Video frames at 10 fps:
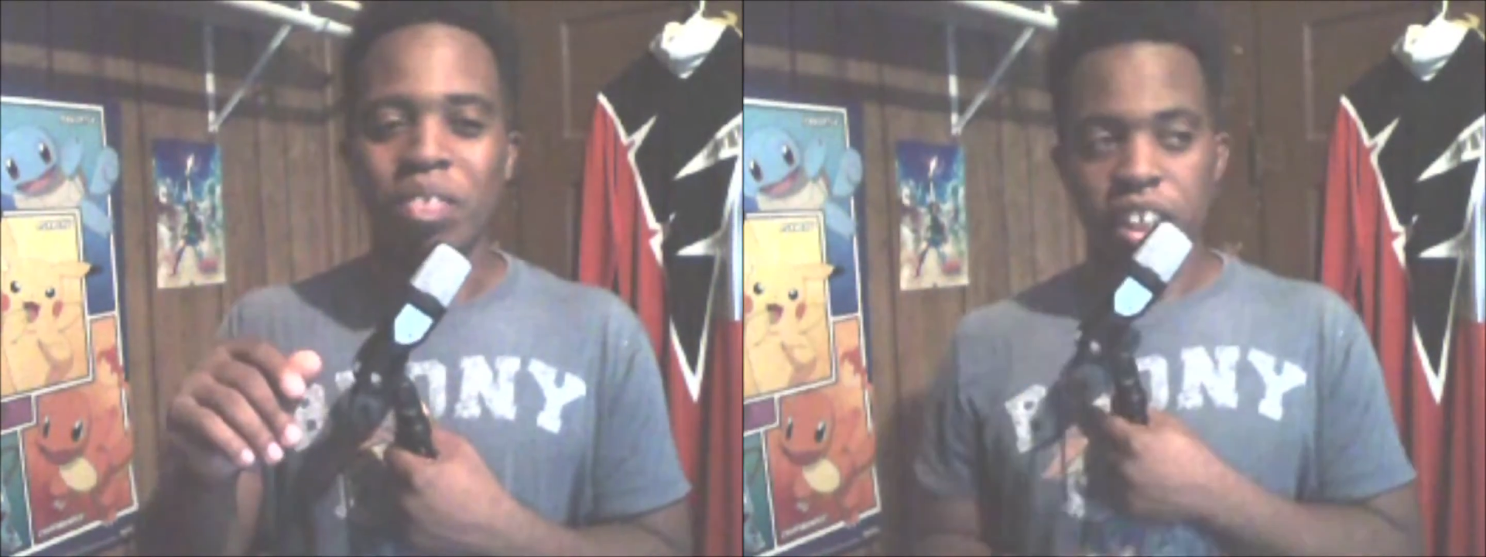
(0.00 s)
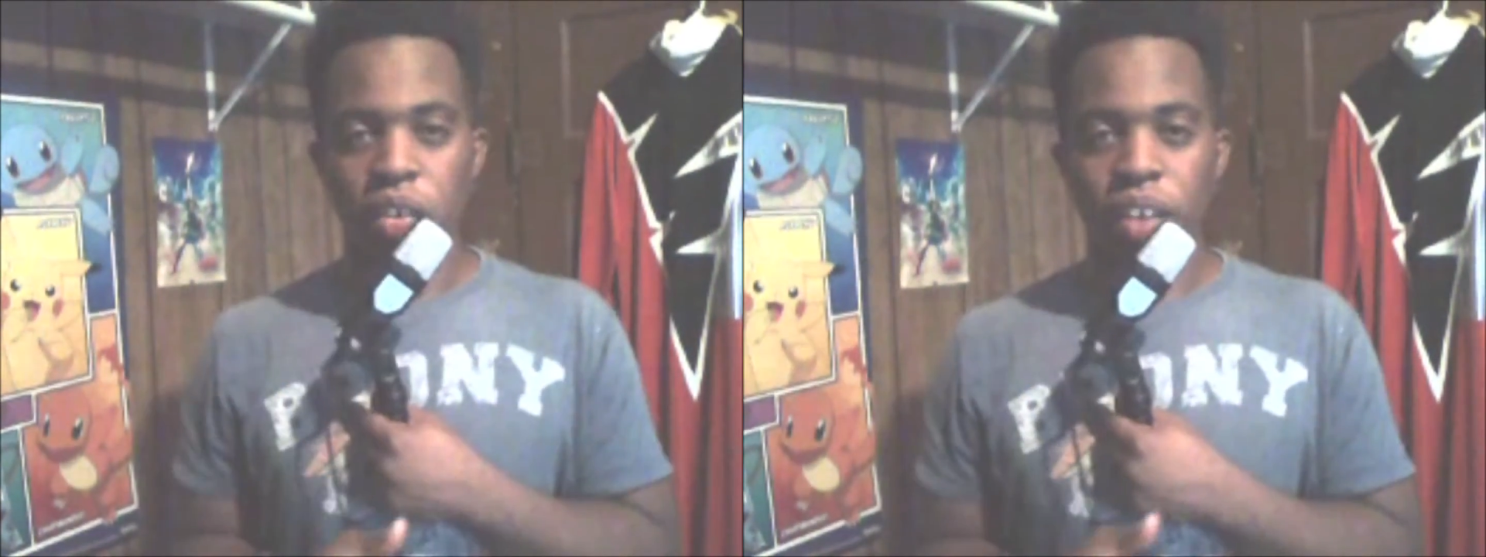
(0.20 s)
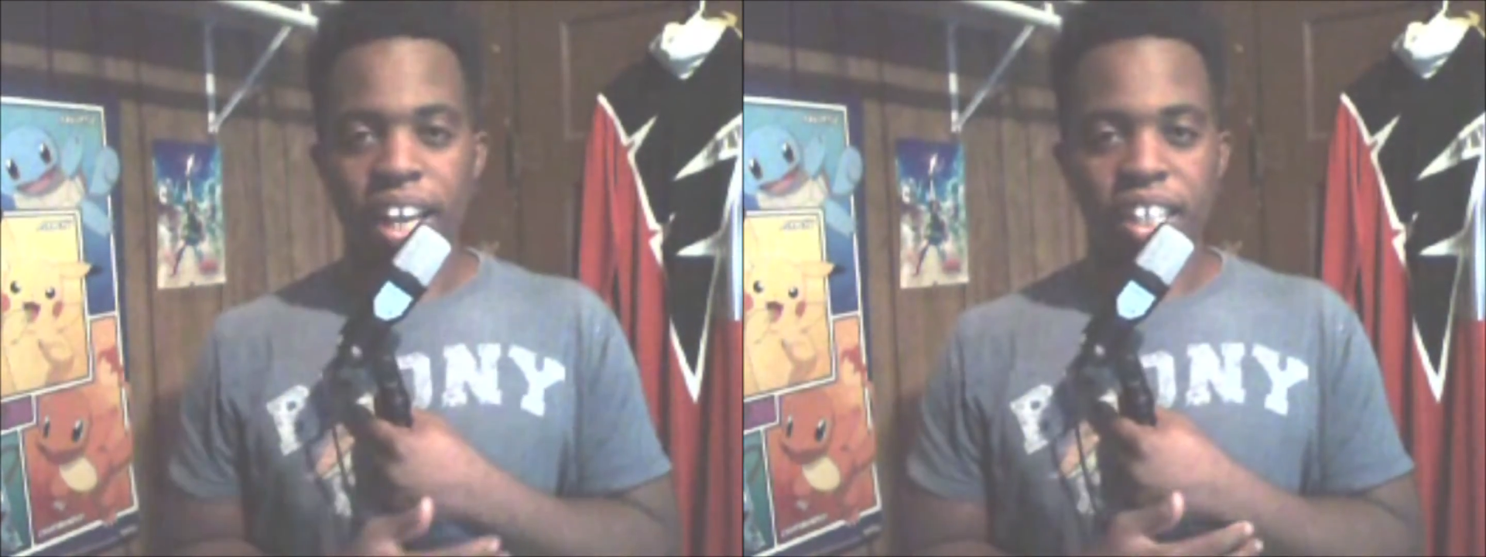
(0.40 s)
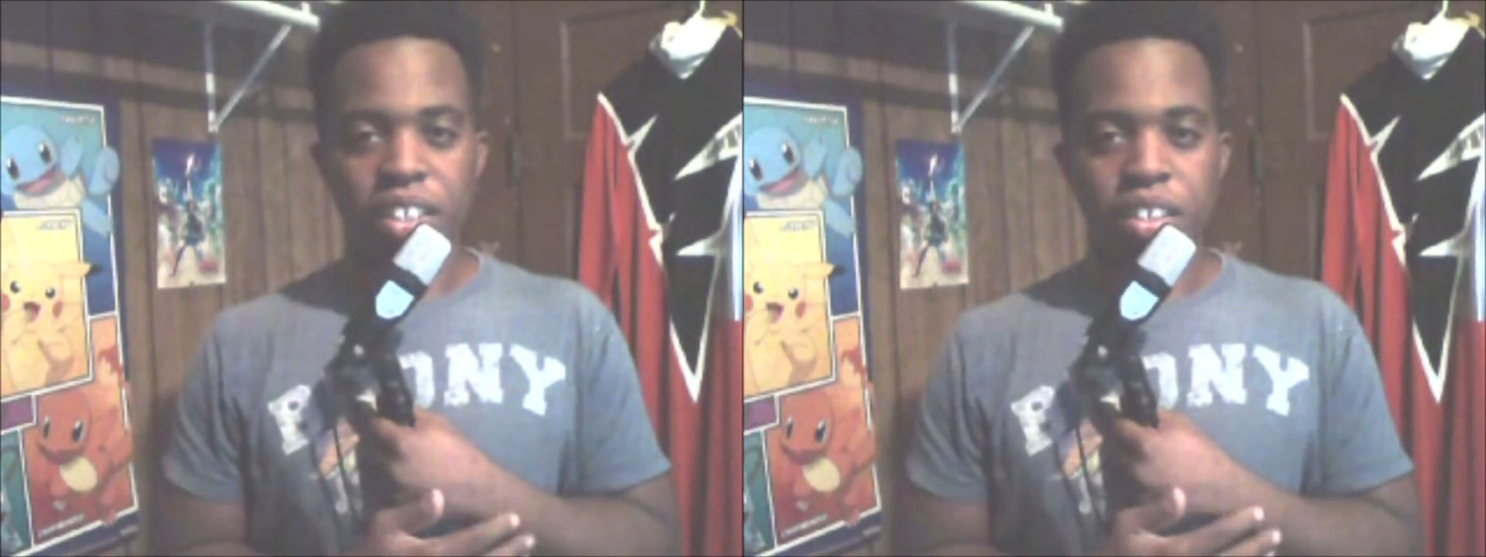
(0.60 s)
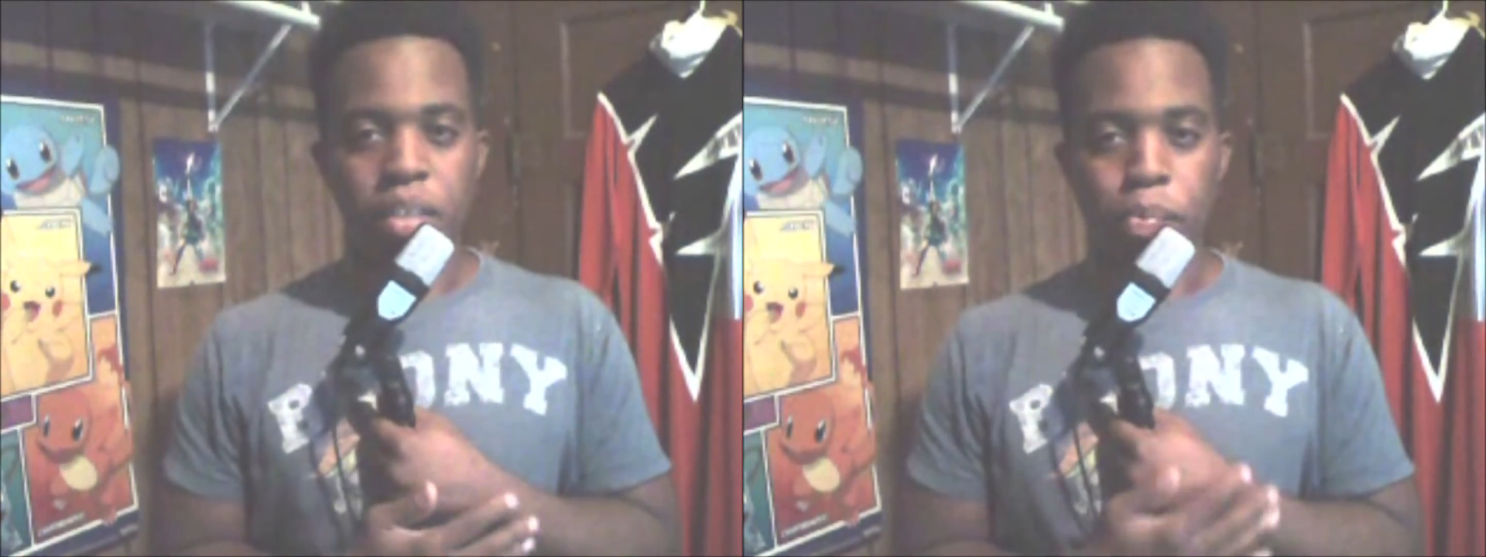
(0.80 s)
Go ahead and
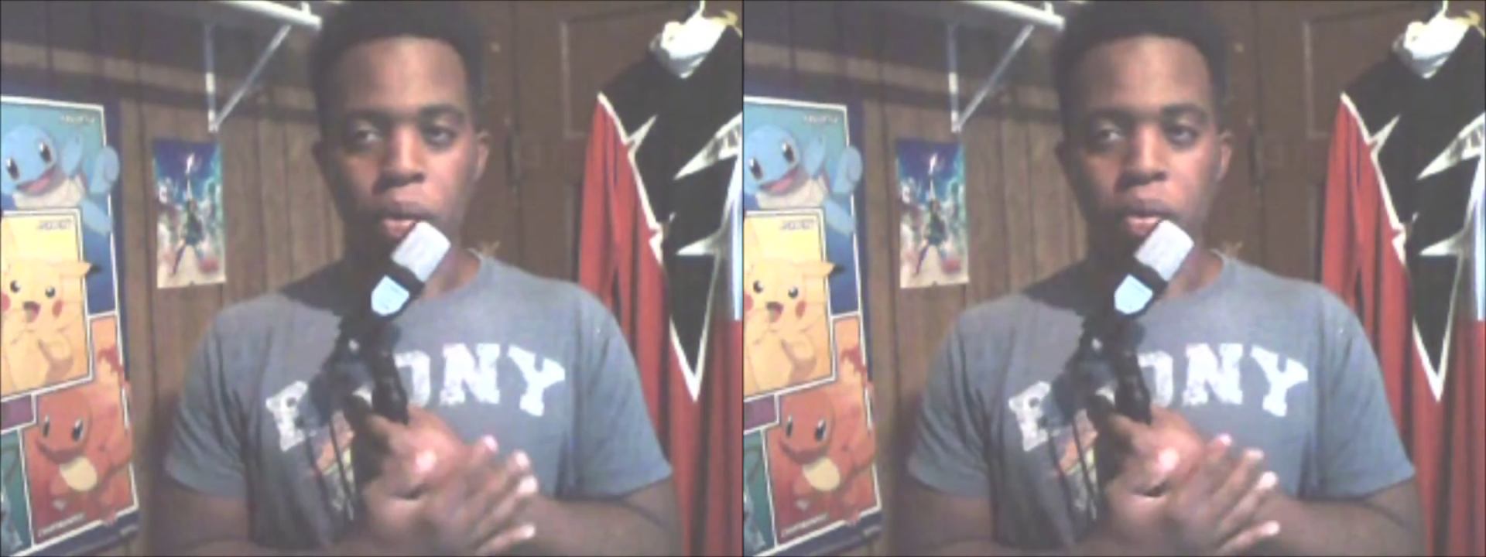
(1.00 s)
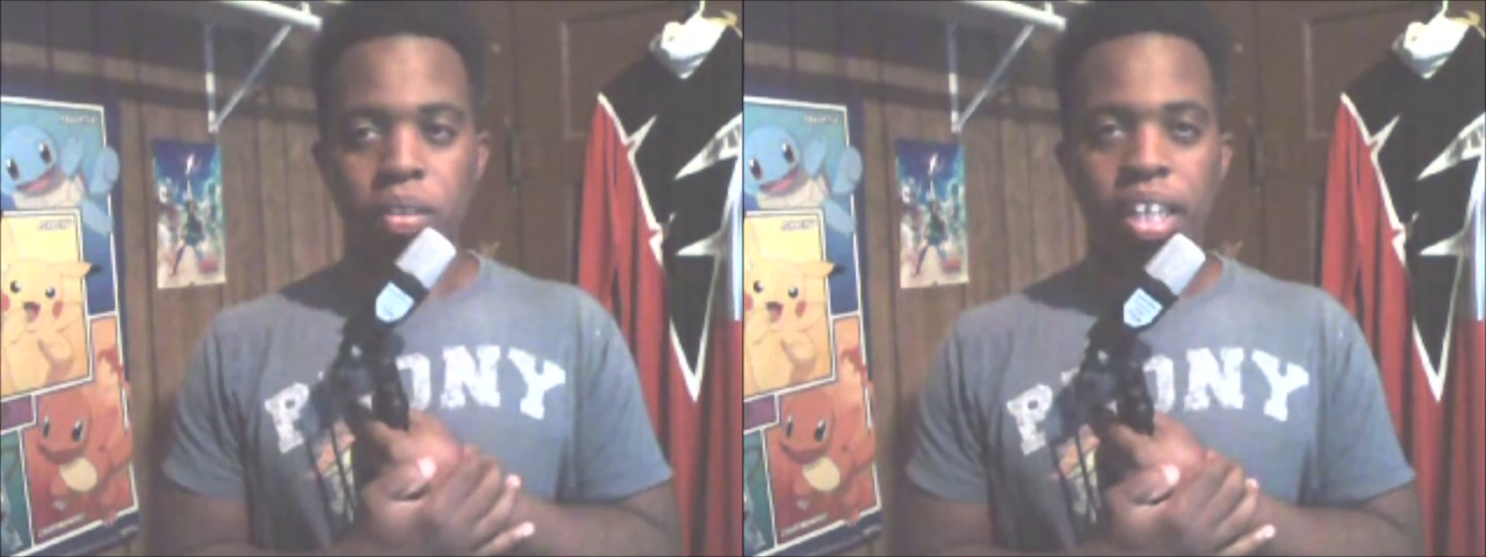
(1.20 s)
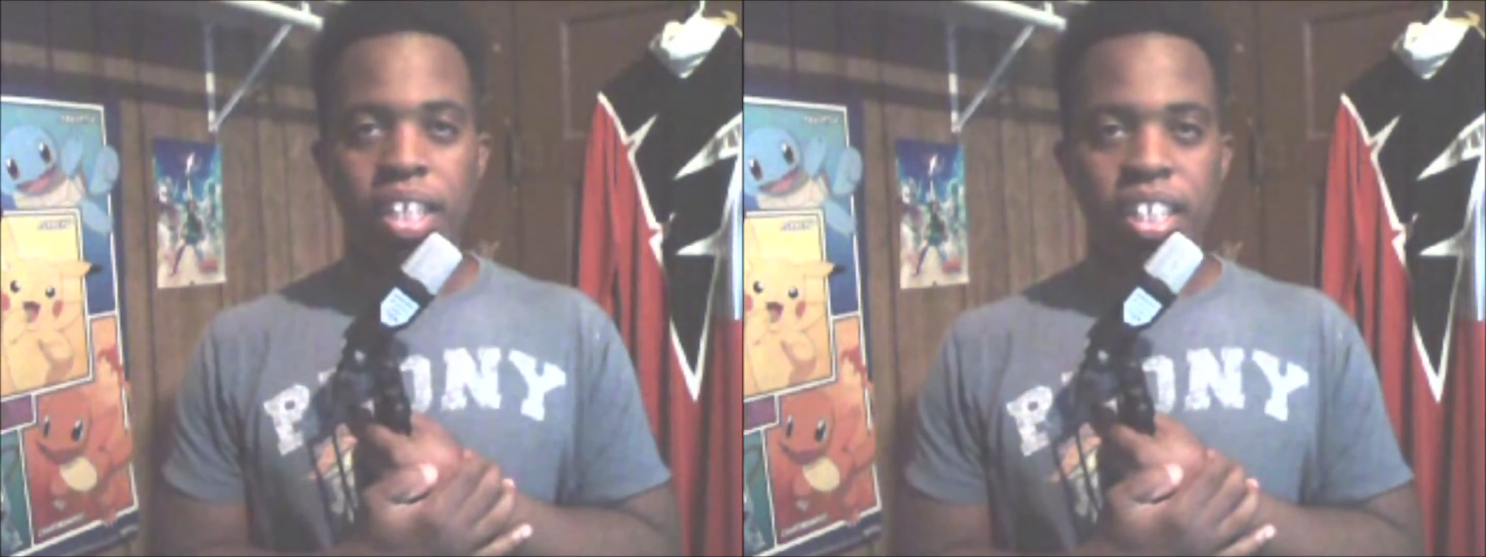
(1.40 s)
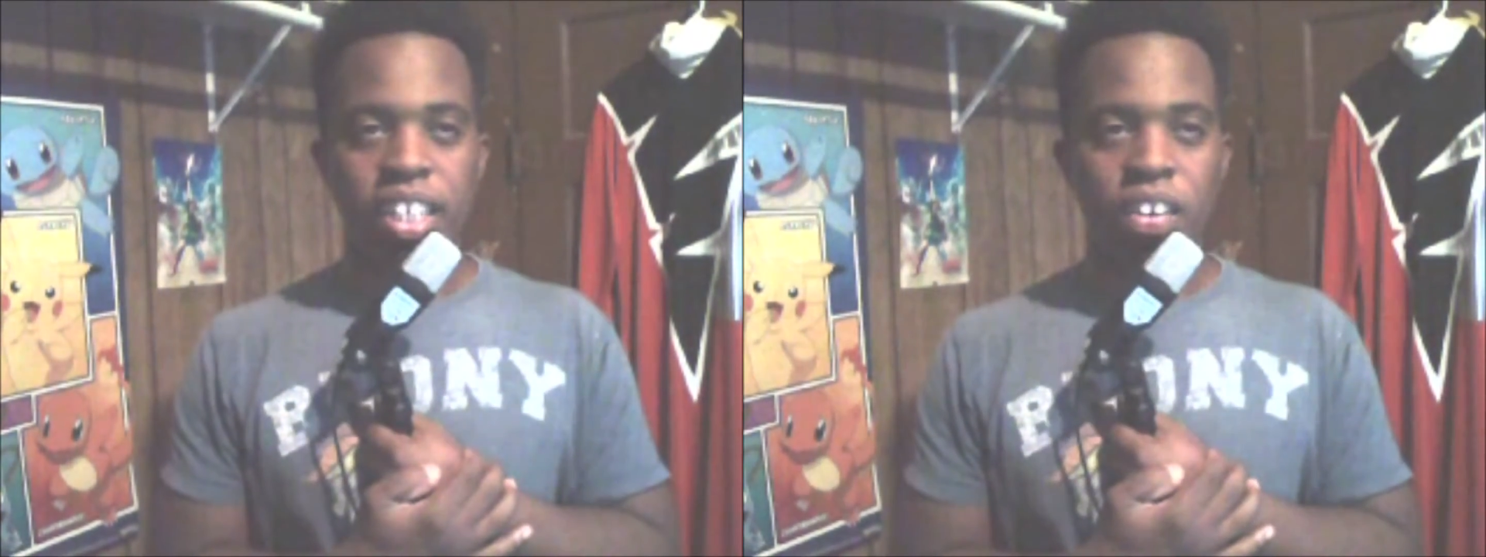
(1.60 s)
do they